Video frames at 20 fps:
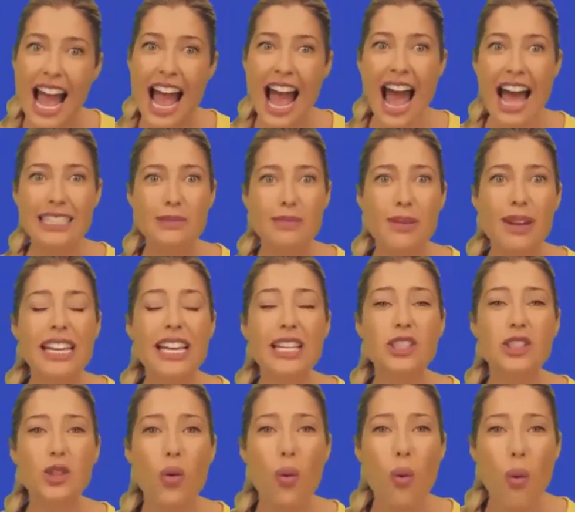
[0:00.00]
As many as
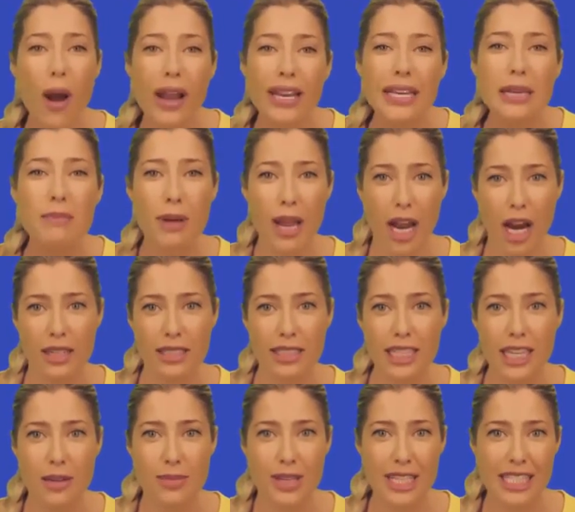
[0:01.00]
20 bears
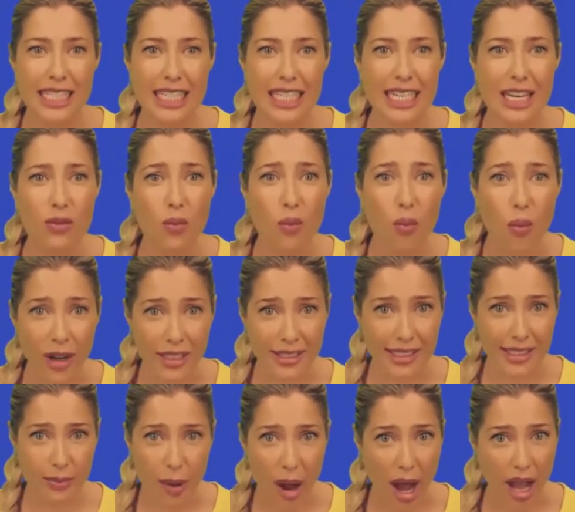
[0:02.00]
can be seen in one
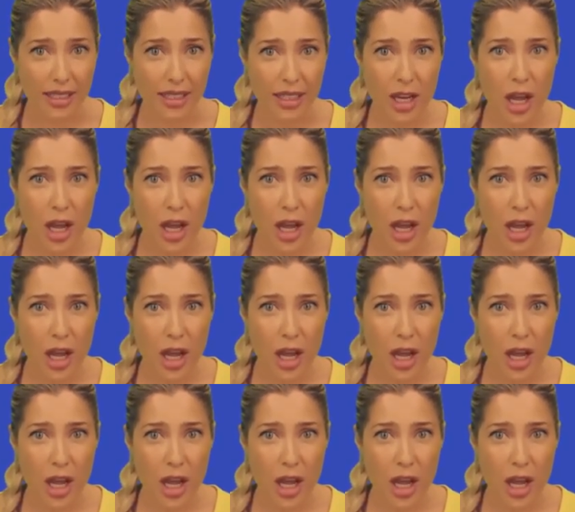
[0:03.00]
spot,